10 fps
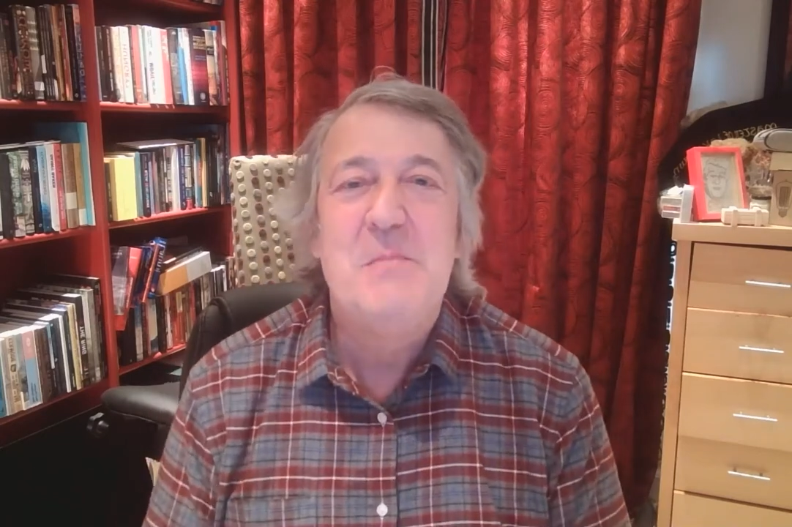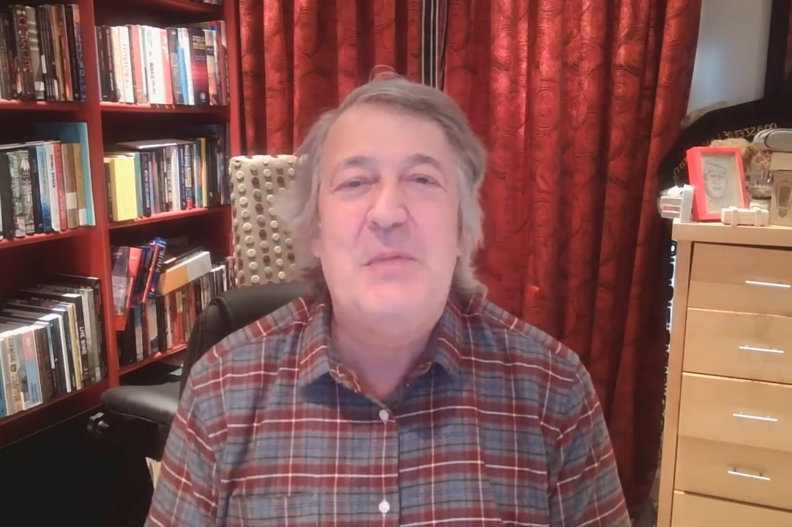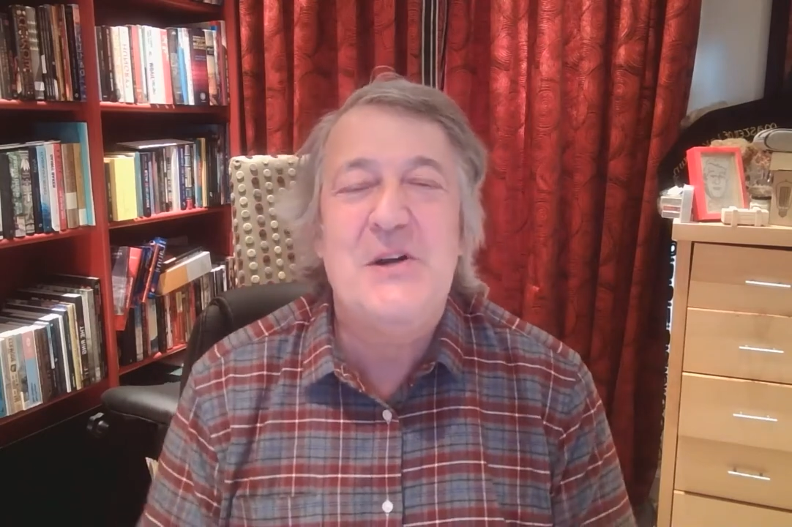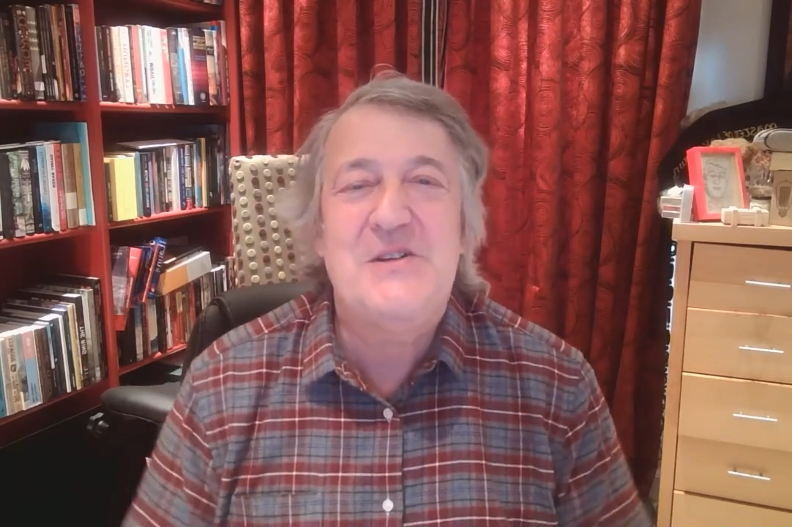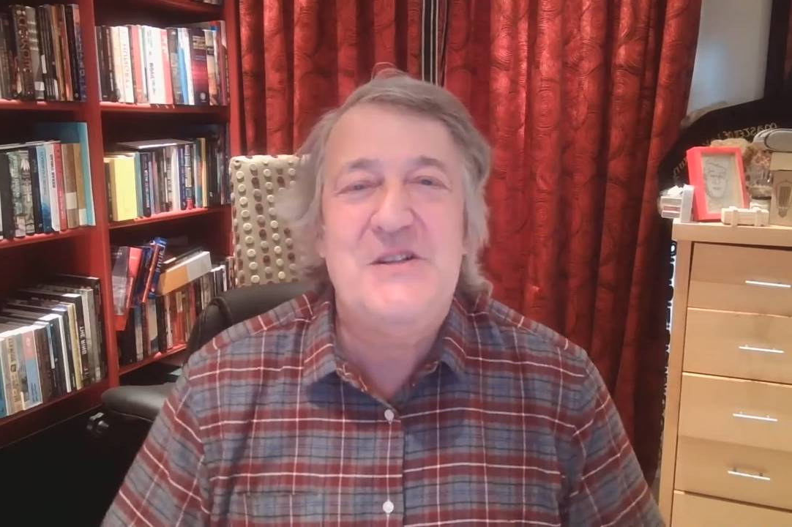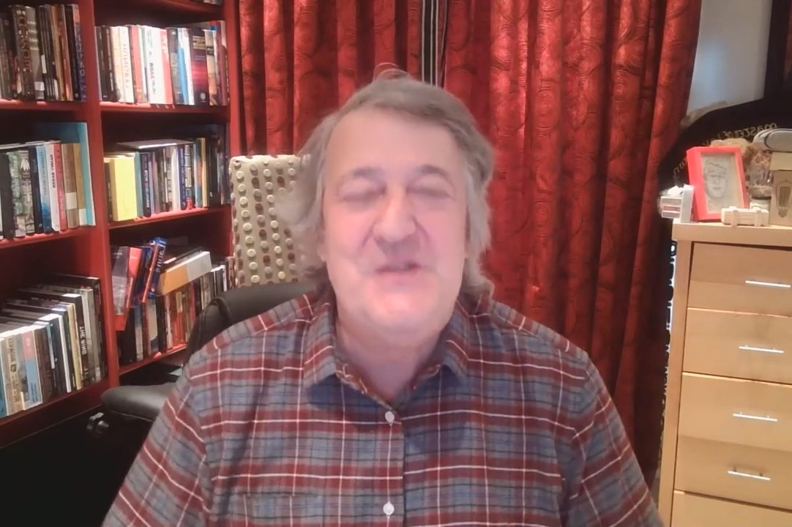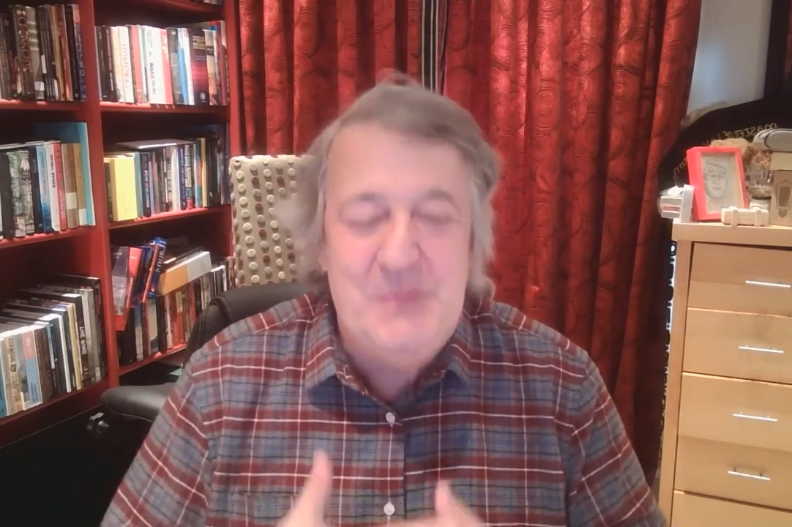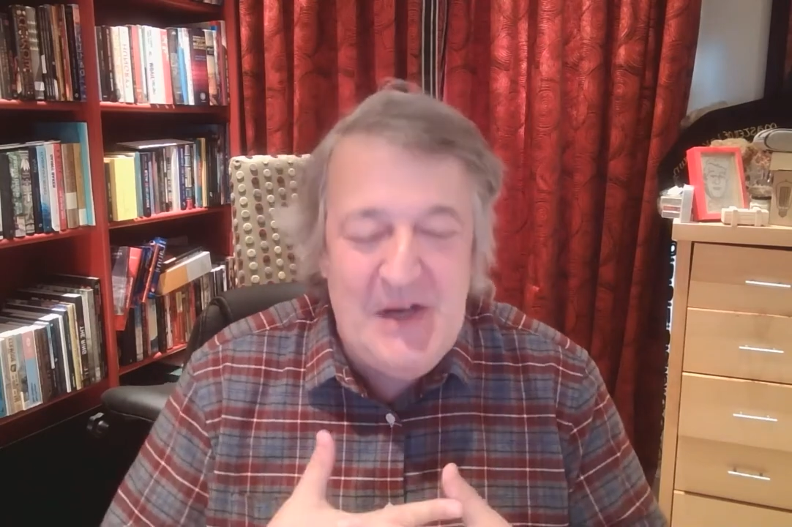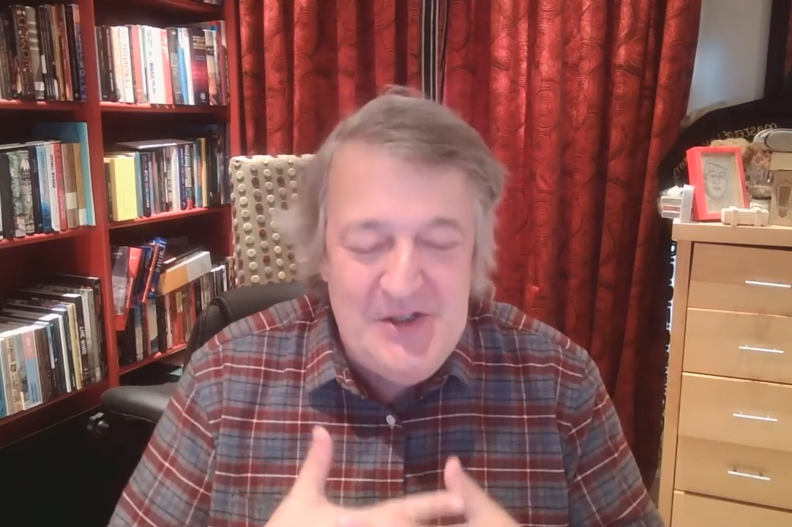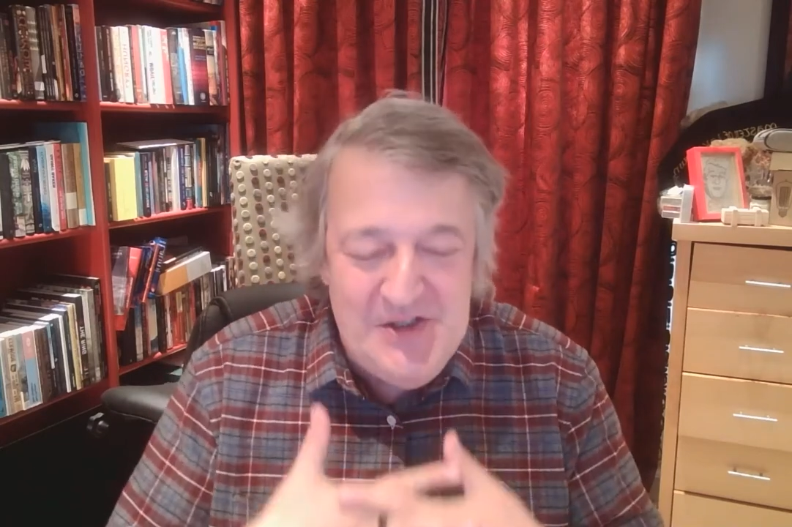
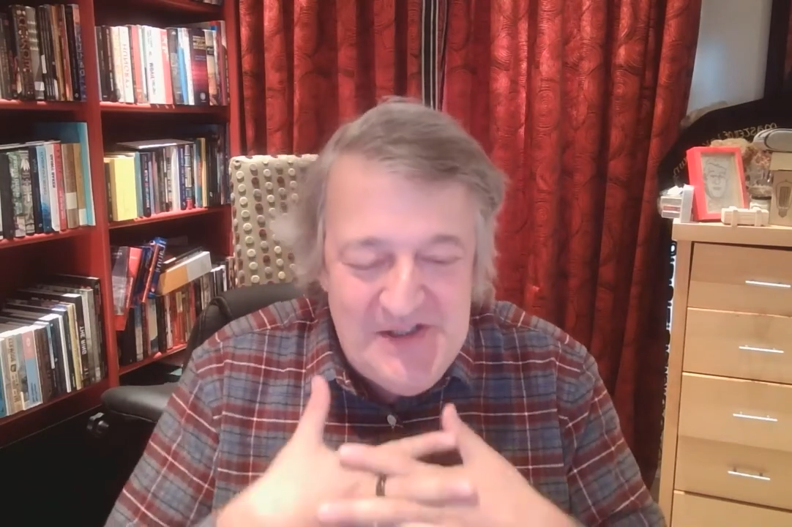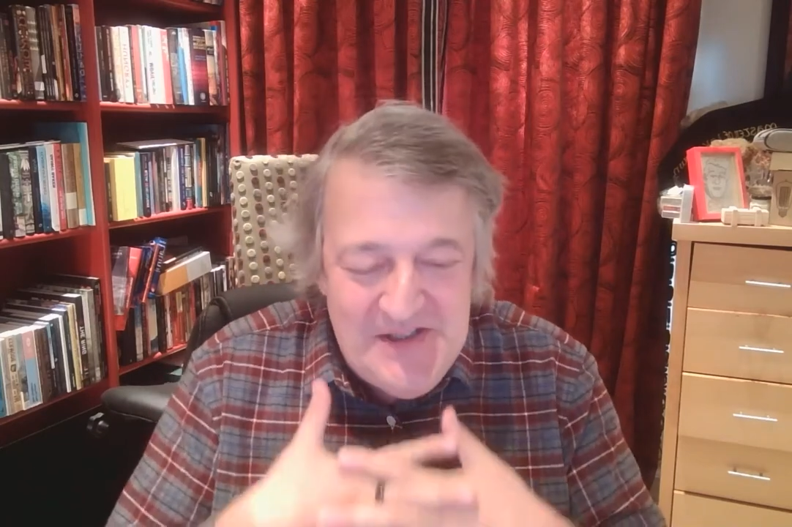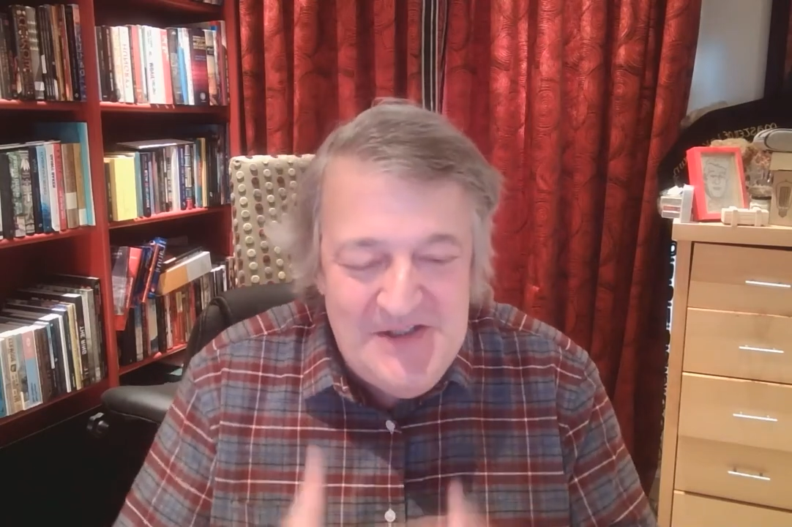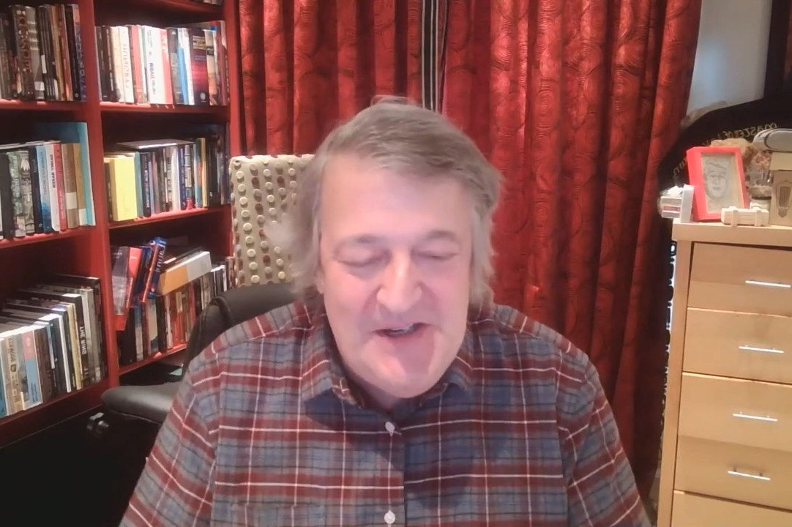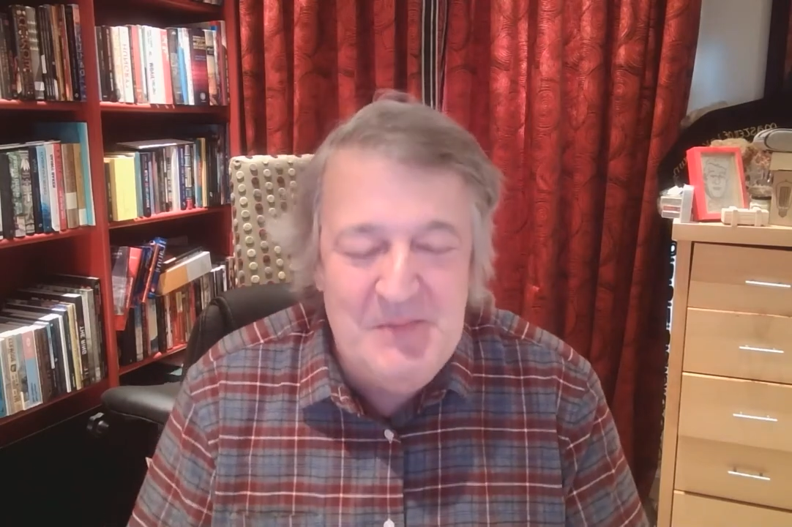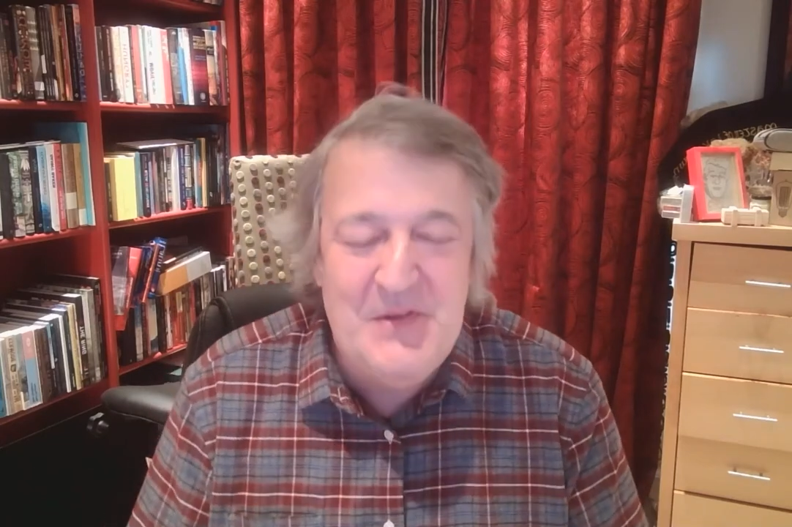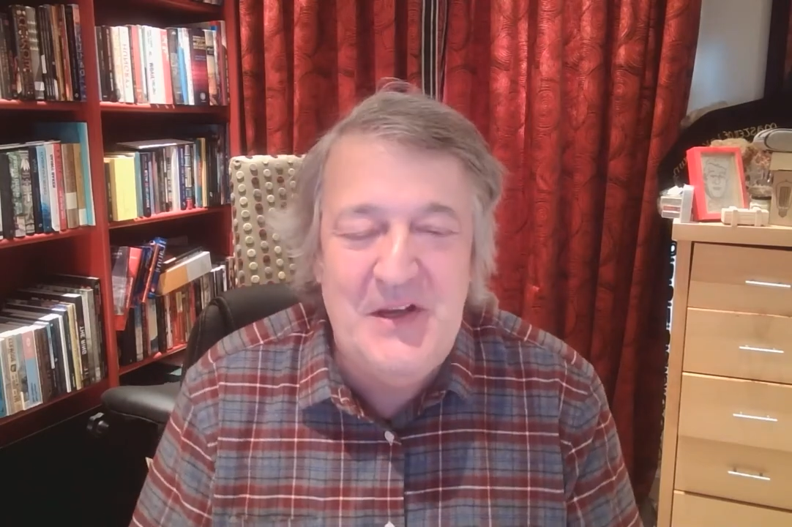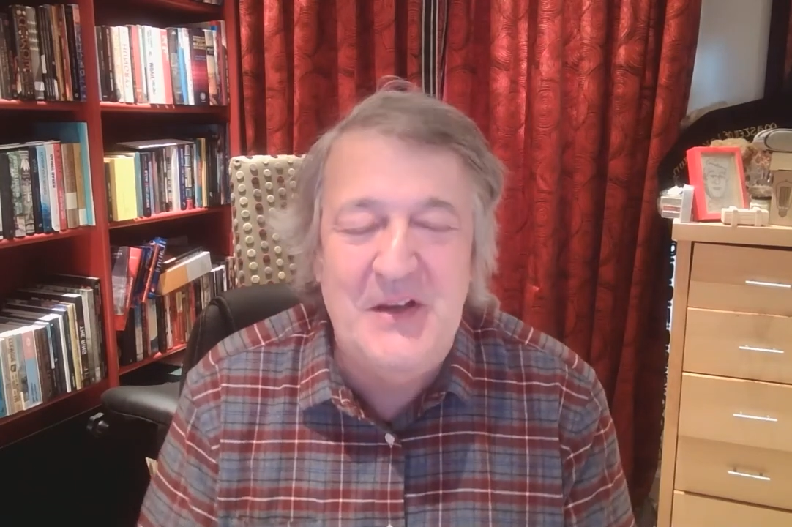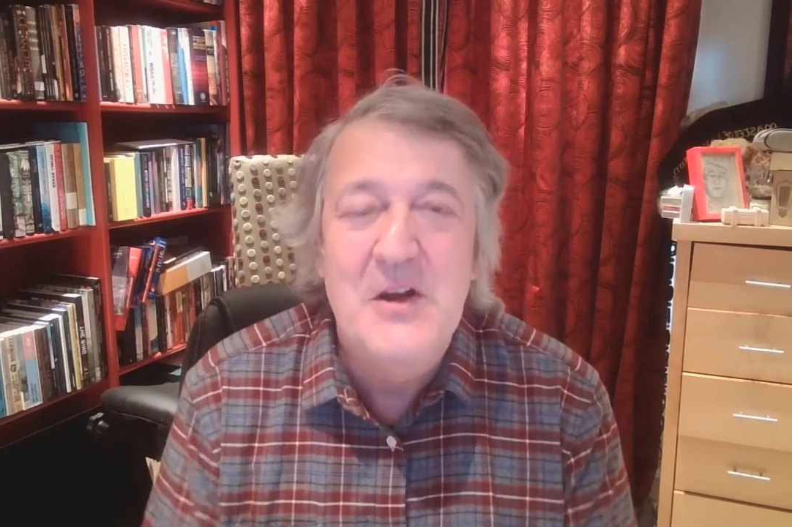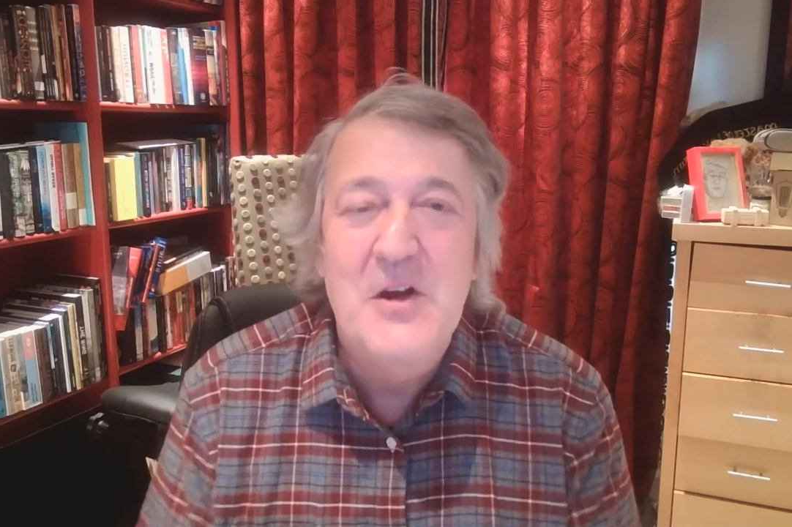participation in
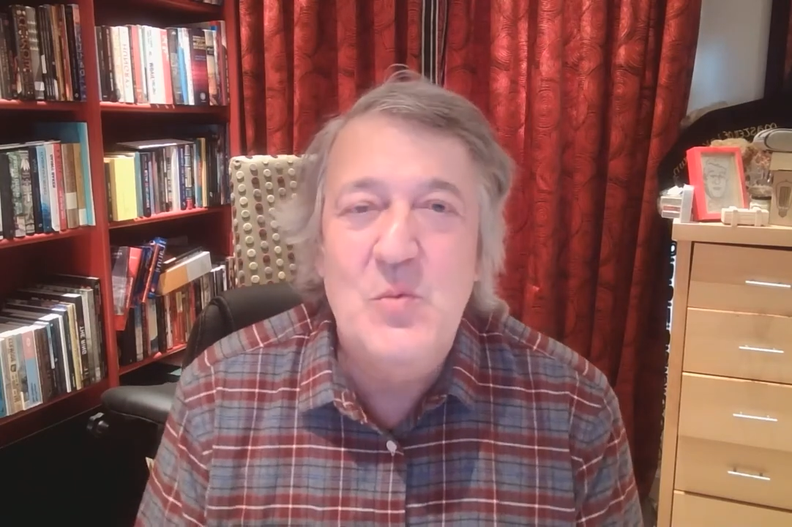something